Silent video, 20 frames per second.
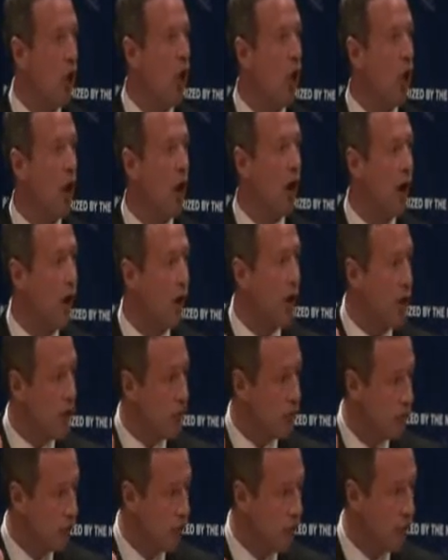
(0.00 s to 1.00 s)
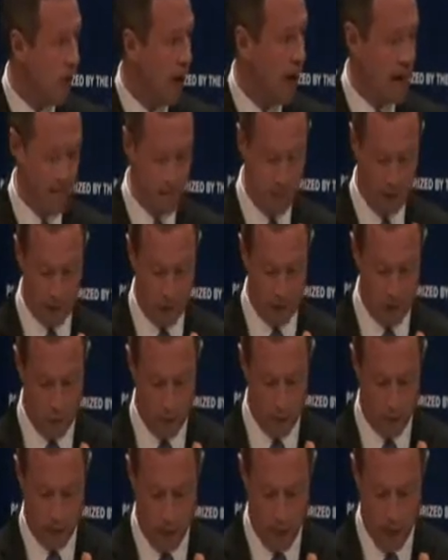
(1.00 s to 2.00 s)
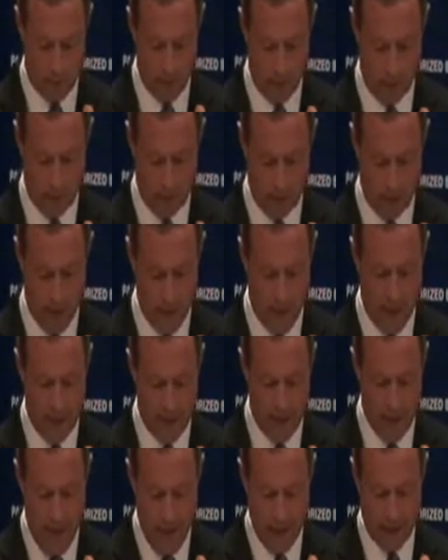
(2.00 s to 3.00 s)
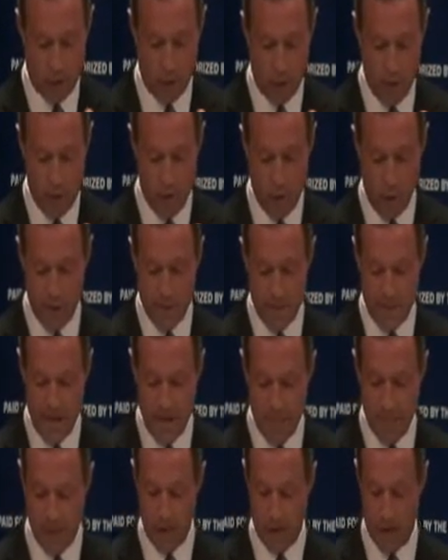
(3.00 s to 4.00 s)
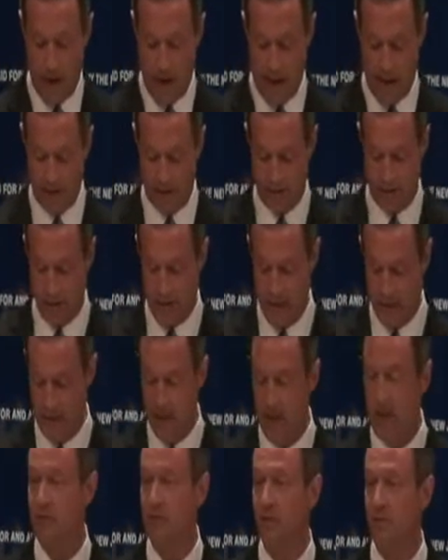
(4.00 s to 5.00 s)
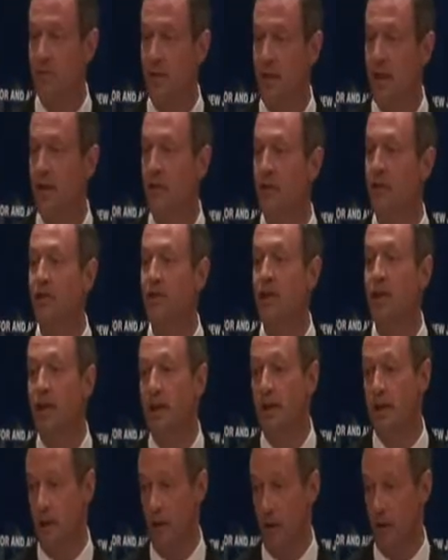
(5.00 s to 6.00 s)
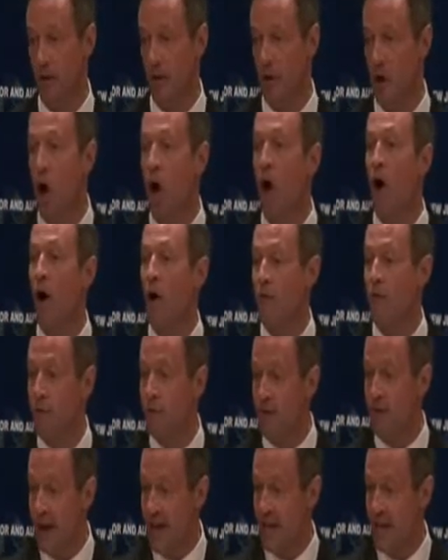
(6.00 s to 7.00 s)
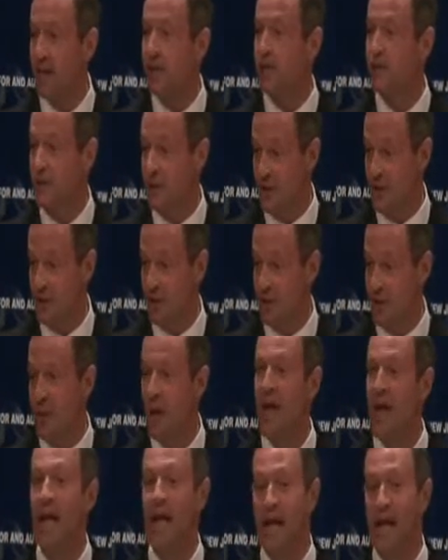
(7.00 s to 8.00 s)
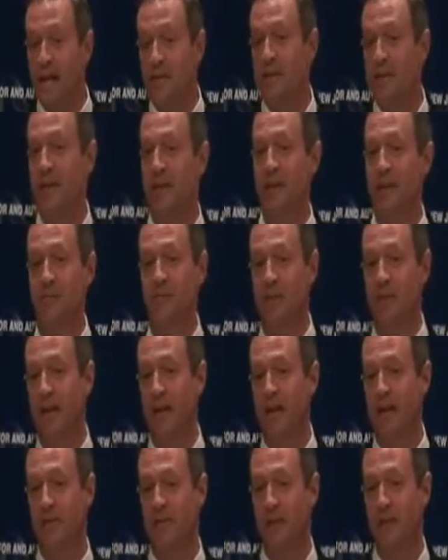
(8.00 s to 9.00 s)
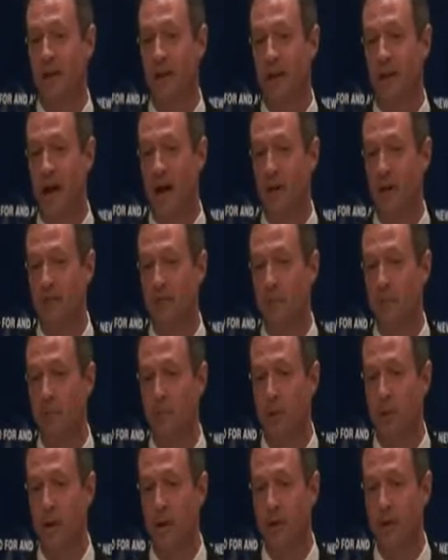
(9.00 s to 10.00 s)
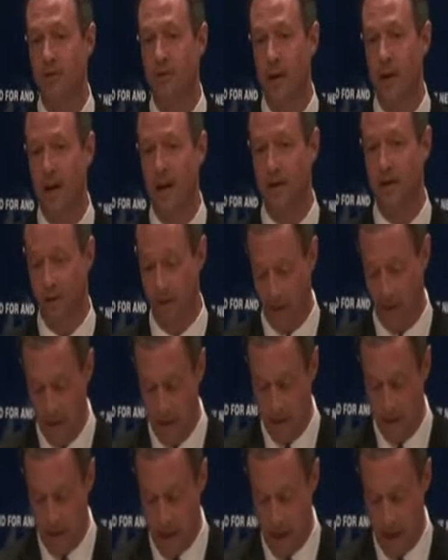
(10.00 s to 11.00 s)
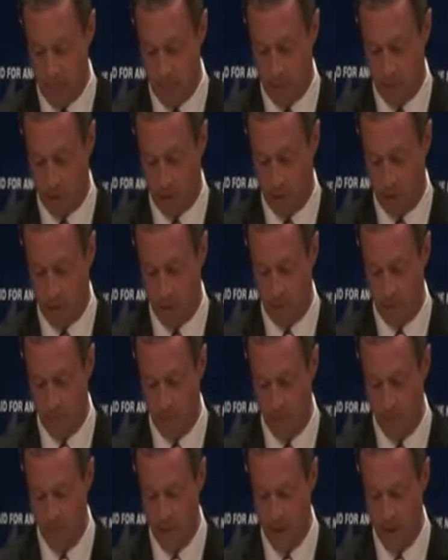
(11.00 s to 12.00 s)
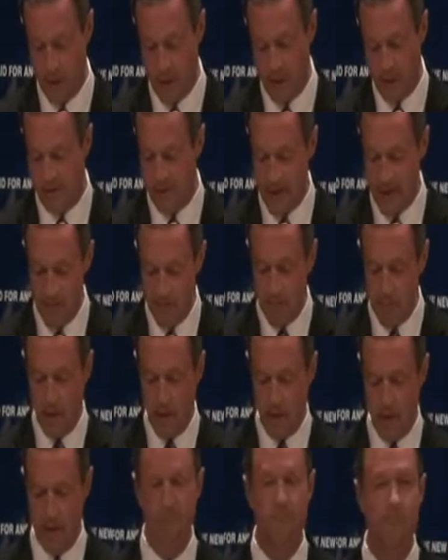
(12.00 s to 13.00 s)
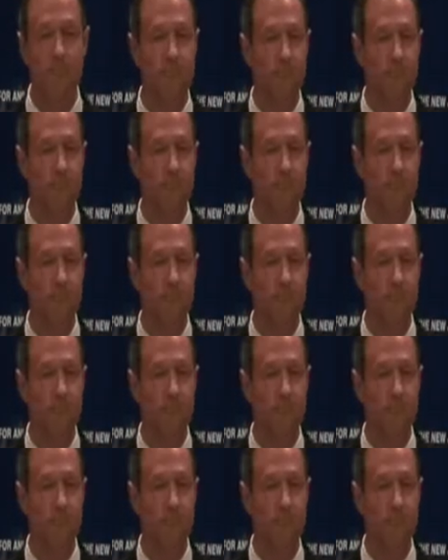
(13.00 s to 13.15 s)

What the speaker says: are striving to accomplish. That's what your Democratic state legislators here are fighting to do, even in the face of some pretty challenging obstacles. Now, does that mean,